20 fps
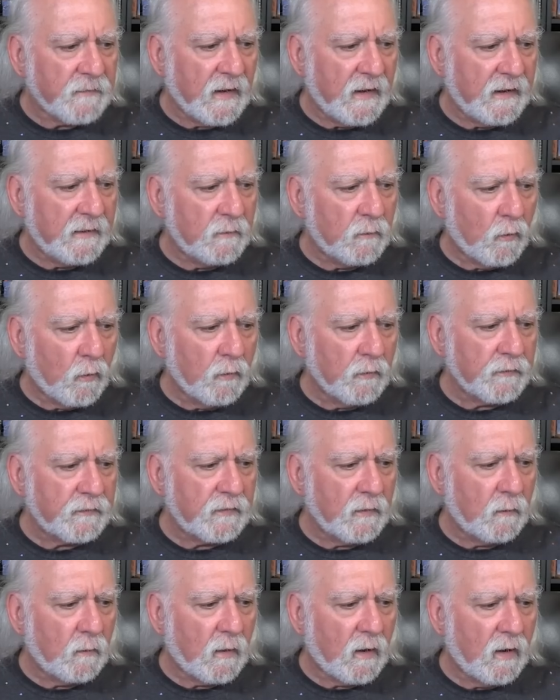And
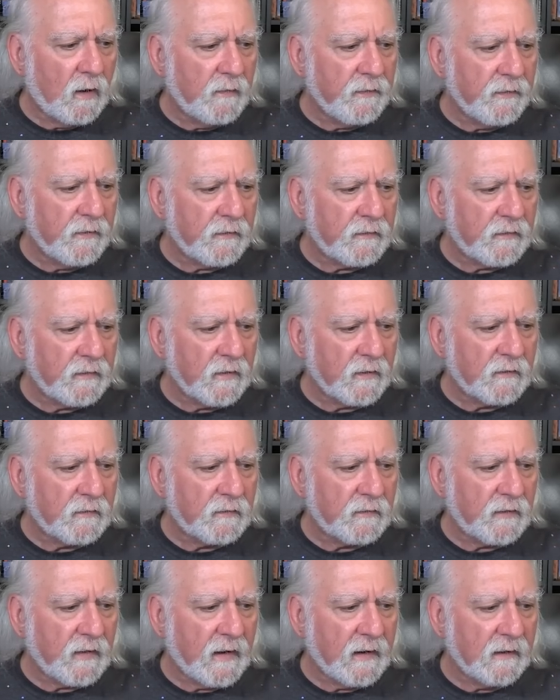also on the
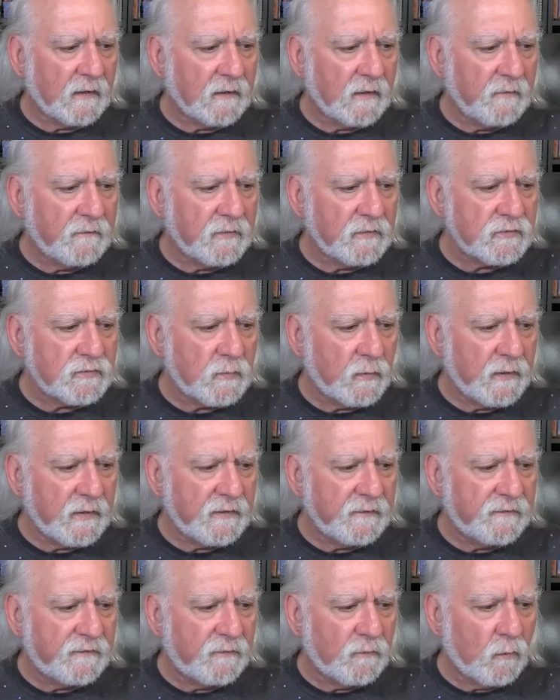6th at
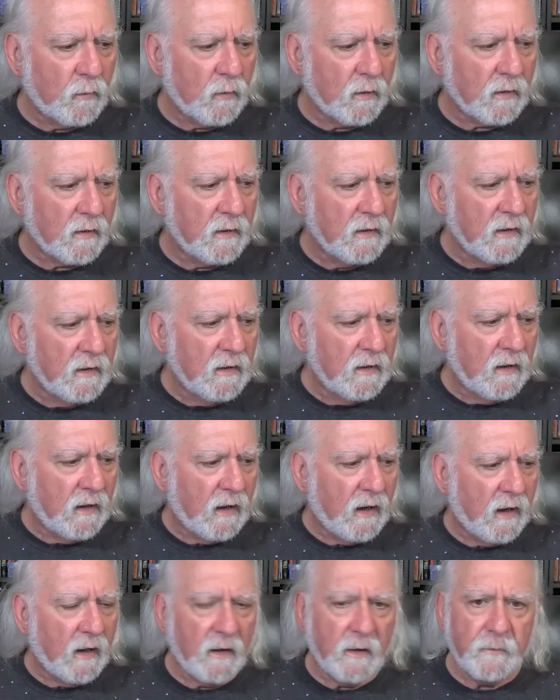1124,
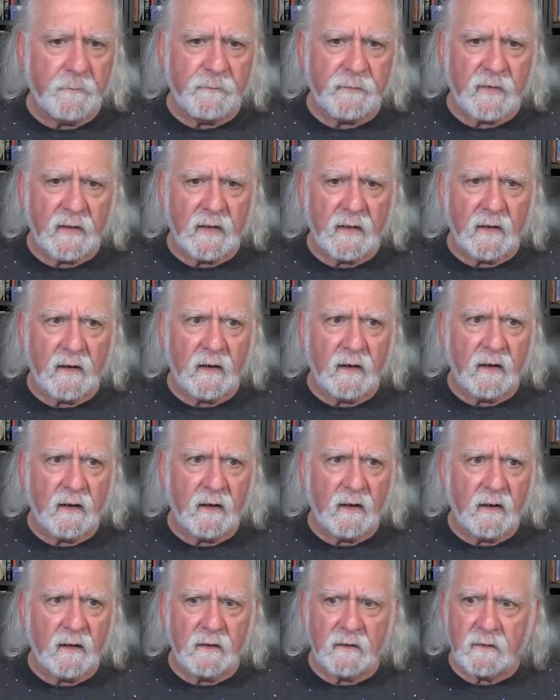um,
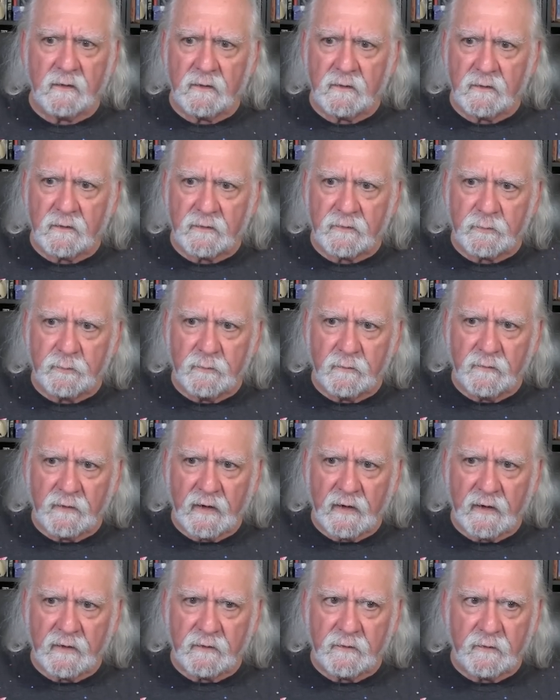uh, let's move
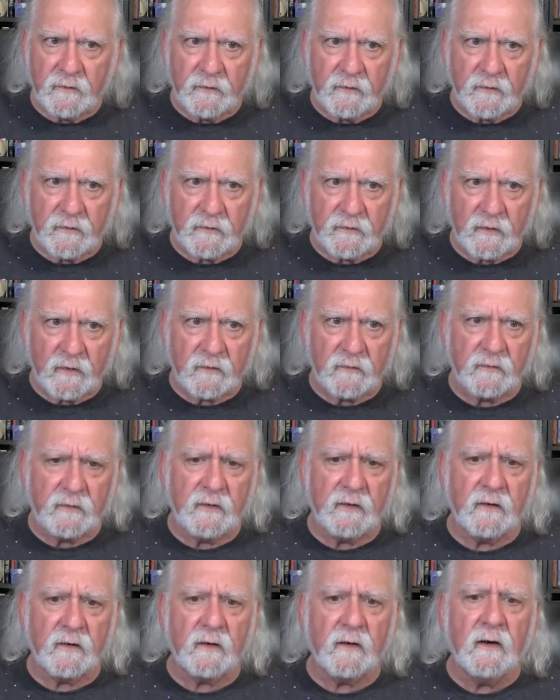ahead to the sixth
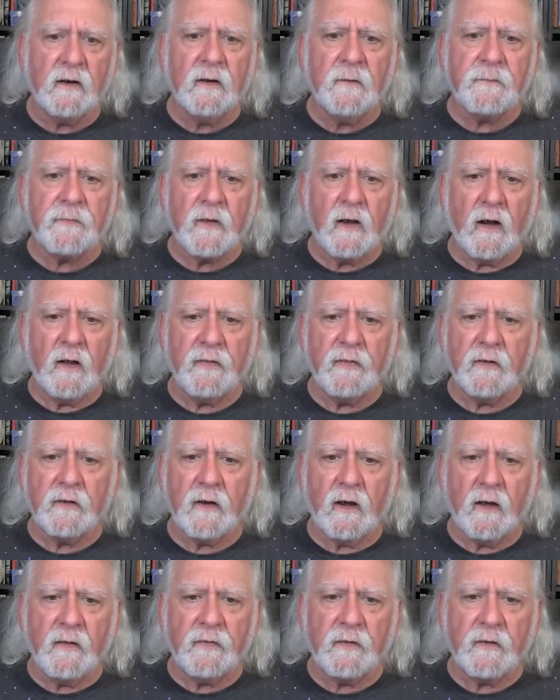here. On the
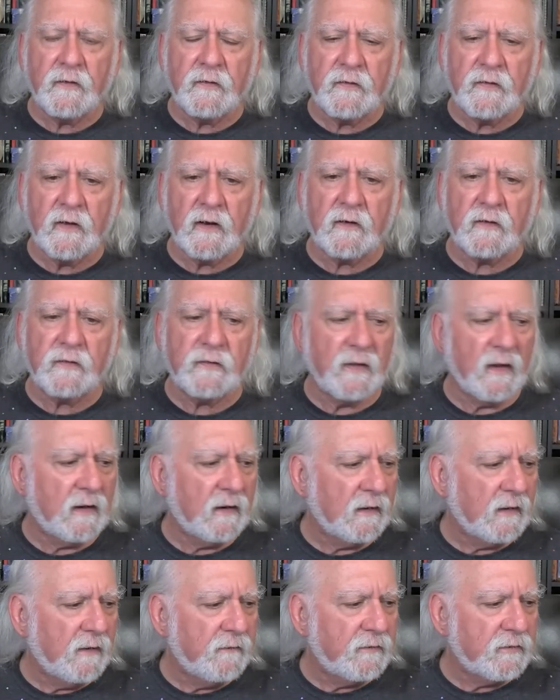on the sixth at
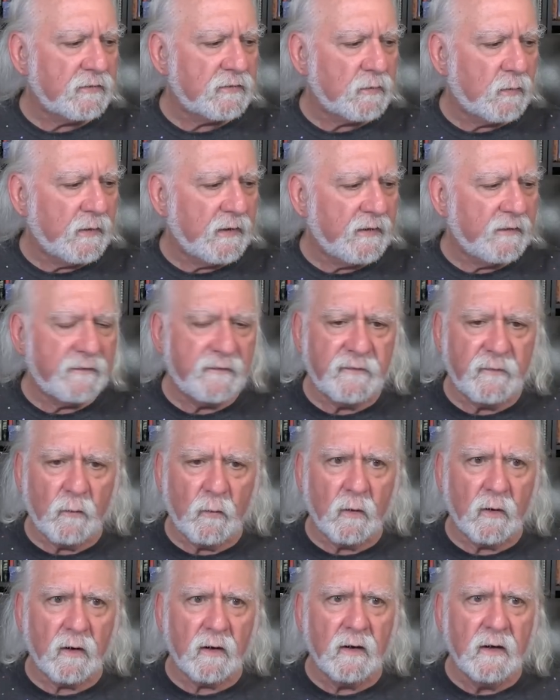eleven twenty
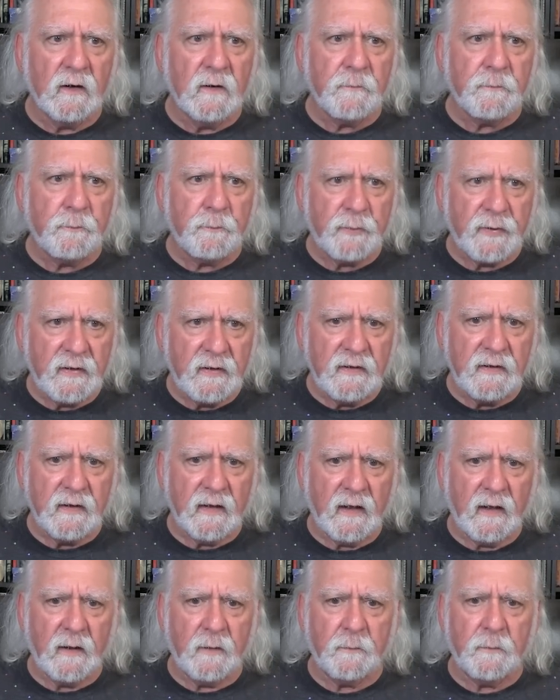four
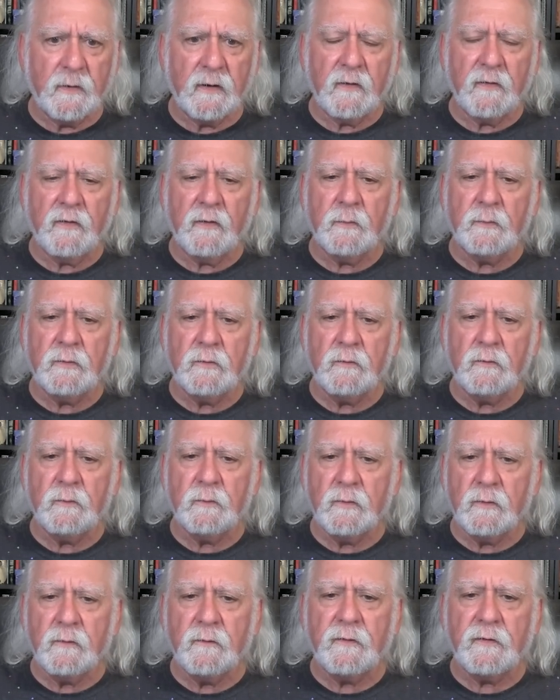p.m., the moon
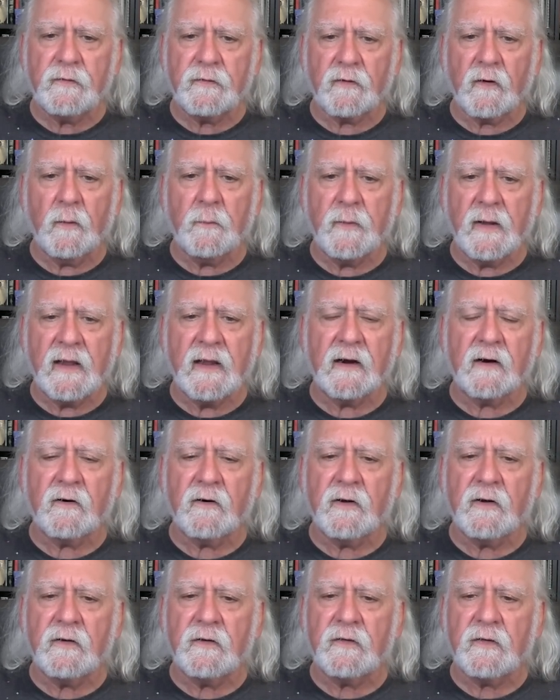moves from
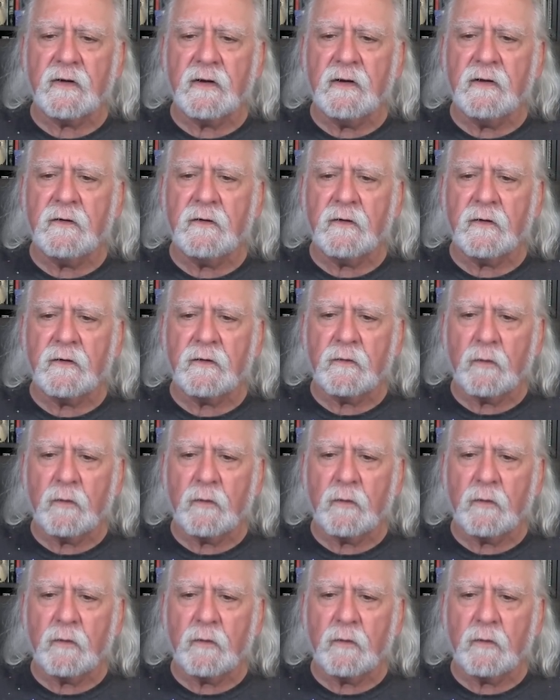Aries into